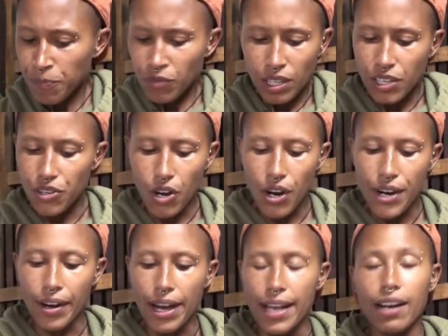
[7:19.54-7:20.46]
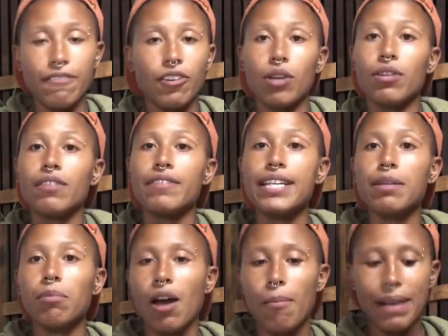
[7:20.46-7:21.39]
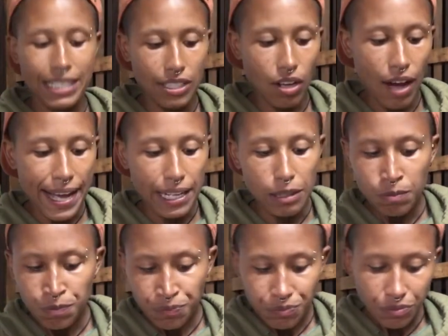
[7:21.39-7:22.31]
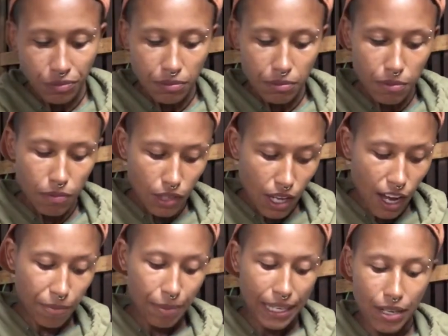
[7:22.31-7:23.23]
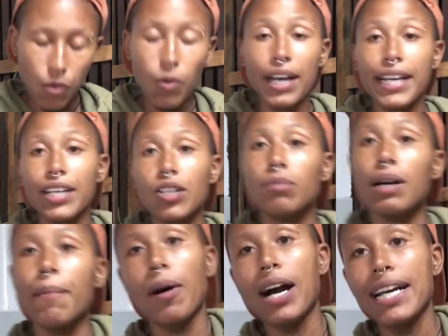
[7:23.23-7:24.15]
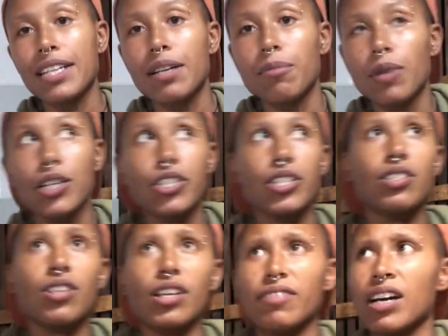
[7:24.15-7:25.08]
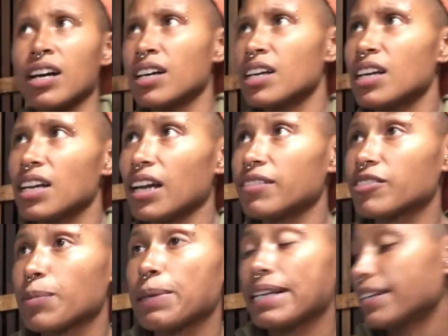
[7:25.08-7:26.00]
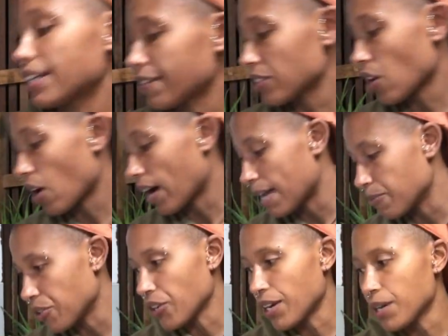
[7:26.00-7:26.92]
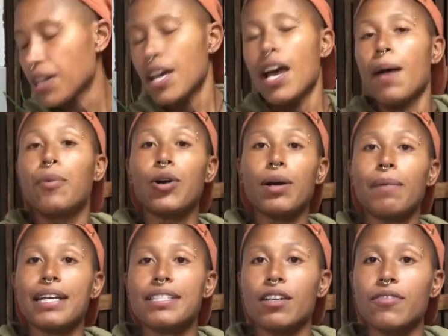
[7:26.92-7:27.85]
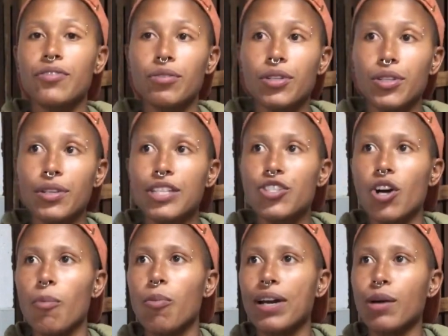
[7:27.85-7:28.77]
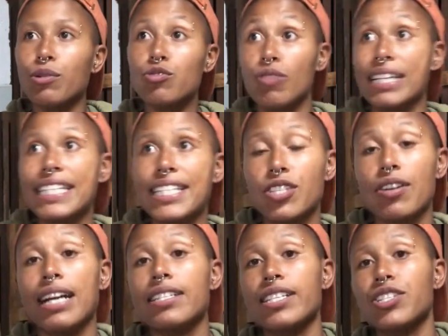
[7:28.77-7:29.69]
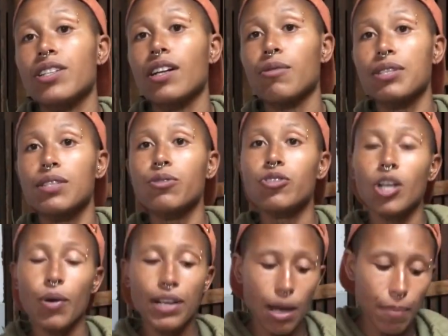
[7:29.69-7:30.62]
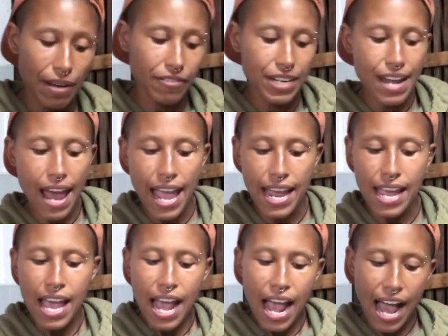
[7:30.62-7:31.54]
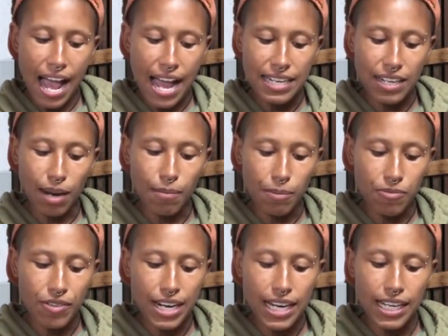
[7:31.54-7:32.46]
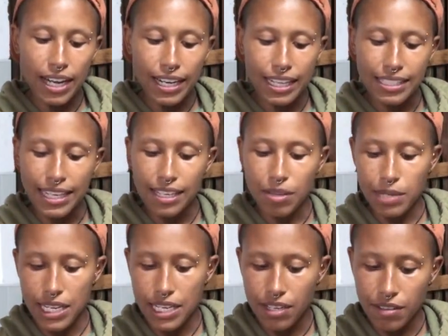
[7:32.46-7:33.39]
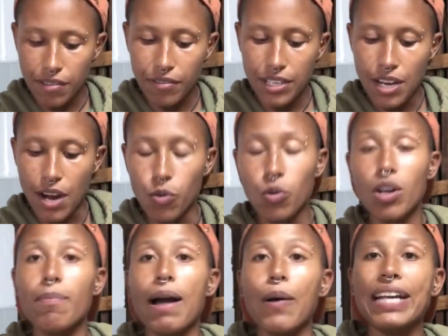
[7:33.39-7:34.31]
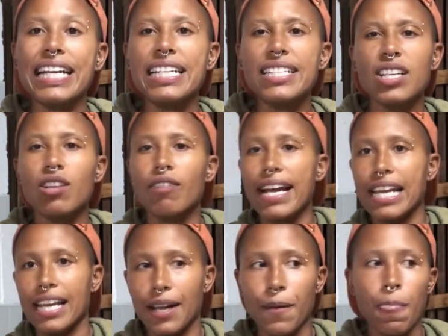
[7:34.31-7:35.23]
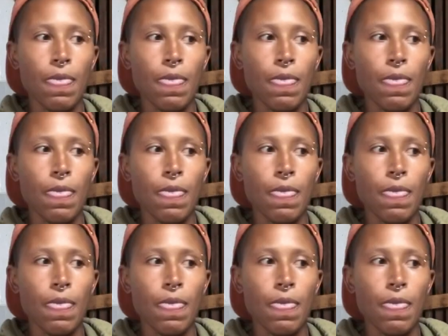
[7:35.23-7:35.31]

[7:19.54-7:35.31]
You know, I follow a vegan plant-based diet. I've been working on my mind and emotions over a period of time, you know, putting myself through a job when I was ready to transition. I was still showing up every day, and I'm really, like I said at the beginning of the video, all about integrating,